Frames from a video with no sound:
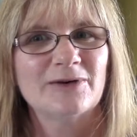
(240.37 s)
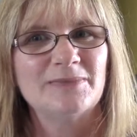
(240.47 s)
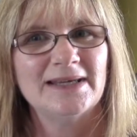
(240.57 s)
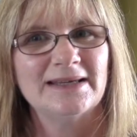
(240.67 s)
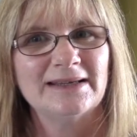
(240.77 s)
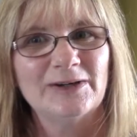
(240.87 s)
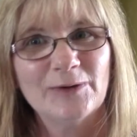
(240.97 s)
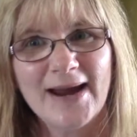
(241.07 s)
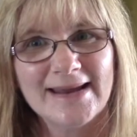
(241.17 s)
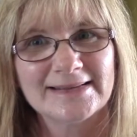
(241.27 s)
be
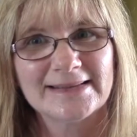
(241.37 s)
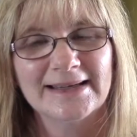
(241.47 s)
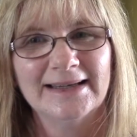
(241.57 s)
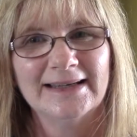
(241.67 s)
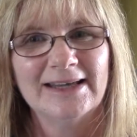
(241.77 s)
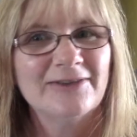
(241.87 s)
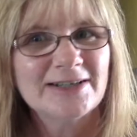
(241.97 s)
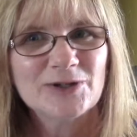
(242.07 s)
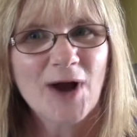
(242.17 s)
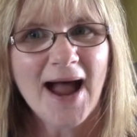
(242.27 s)
great. Give it
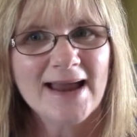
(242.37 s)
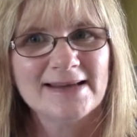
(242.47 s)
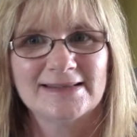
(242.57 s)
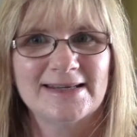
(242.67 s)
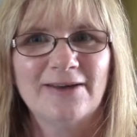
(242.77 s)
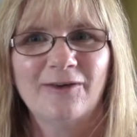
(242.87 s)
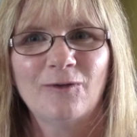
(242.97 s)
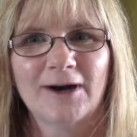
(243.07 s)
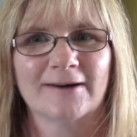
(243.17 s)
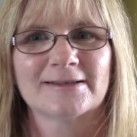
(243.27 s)
a try, see if it
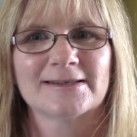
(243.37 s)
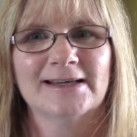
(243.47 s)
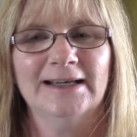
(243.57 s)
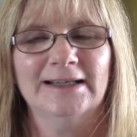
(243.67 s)
works.